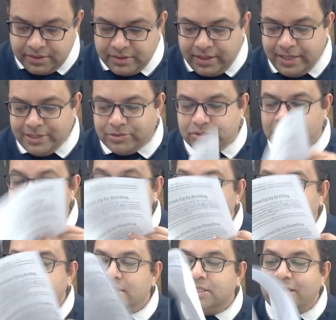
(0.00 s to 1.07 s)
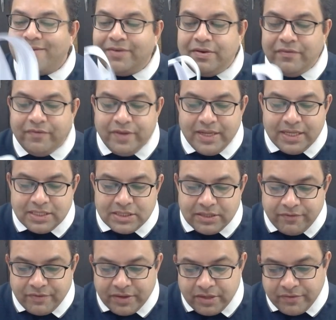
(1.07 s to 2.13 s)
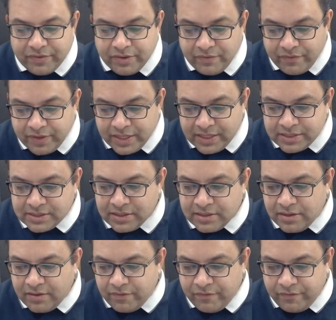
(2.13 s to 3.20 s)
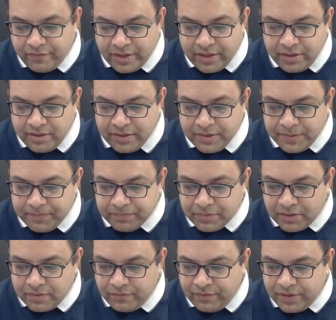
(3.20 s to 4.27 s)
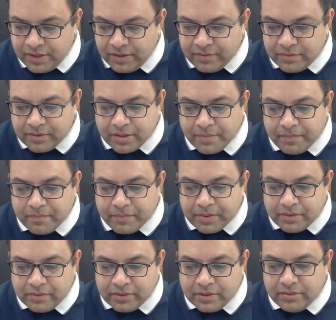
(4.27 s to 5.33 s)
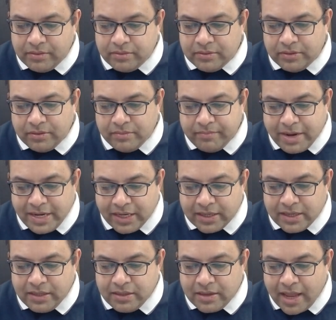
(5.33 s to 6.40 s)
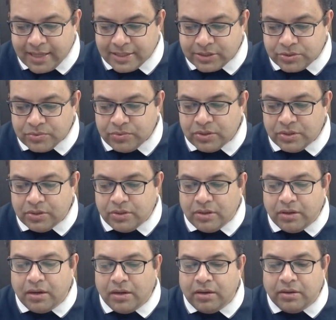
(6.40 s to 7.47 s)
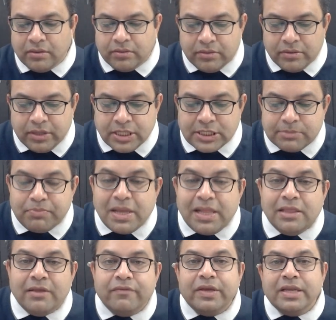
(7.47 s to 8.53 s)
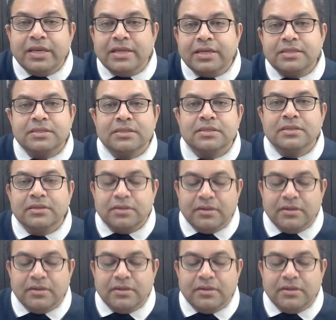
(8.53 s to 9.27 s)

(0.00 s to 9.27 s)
Right? So these are the seven ways, different ways where the mendicant has to dispel the various